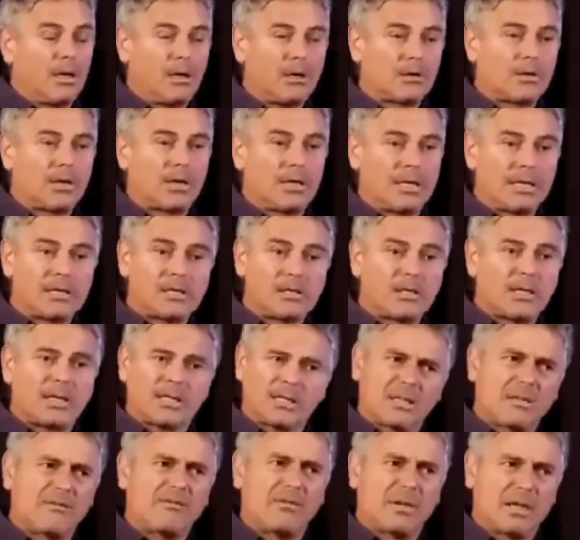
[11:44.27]
hold on, let's
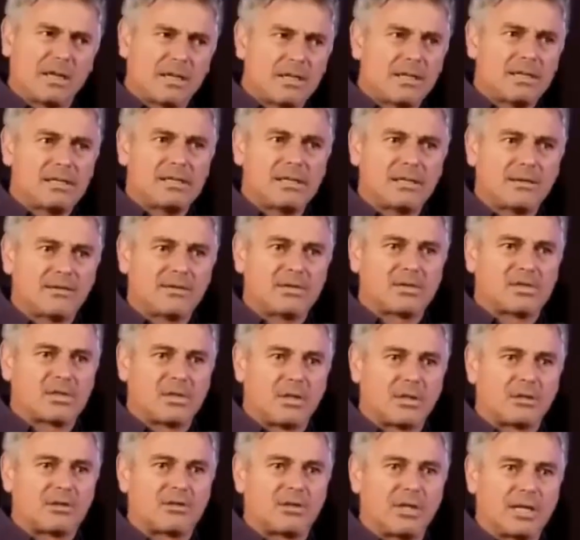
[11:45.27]
look at the validity of
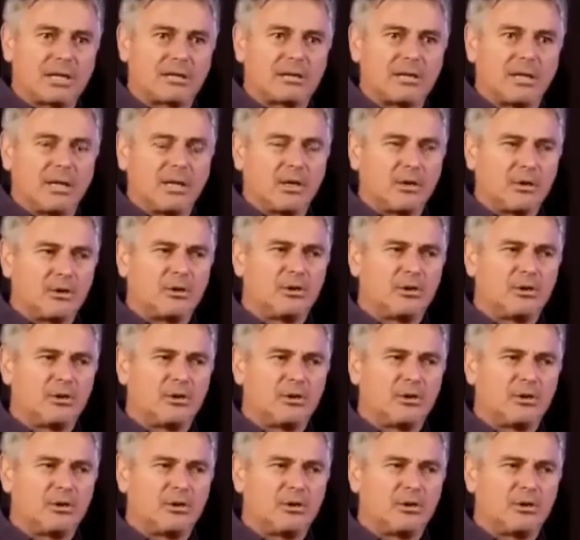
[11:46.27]
this contract.